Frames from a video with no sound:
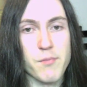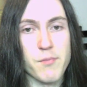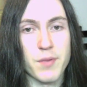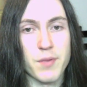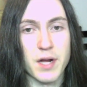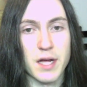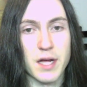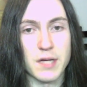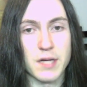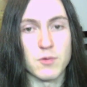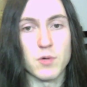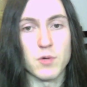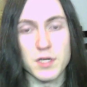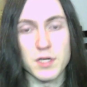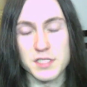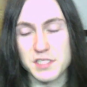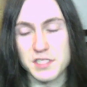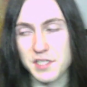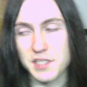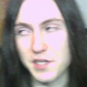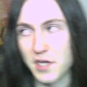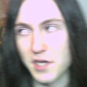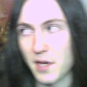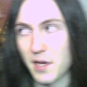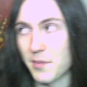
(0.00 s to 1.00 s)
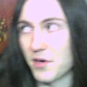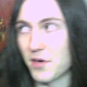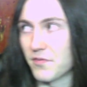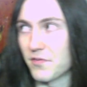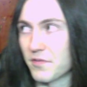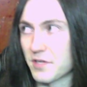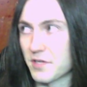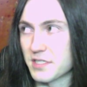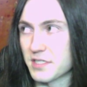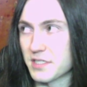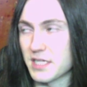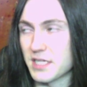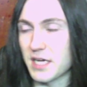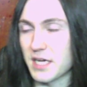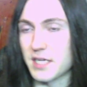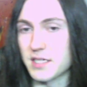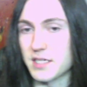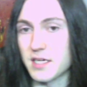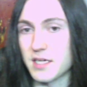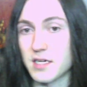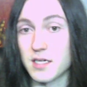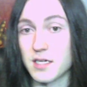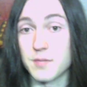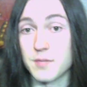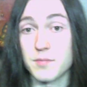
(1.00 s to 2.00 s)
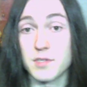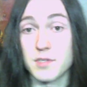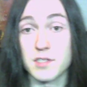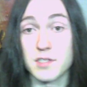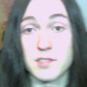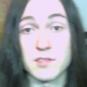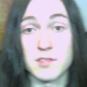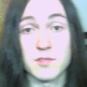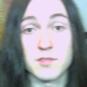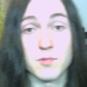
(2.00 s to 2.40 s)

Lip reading: but I want to see Gummo for a second time because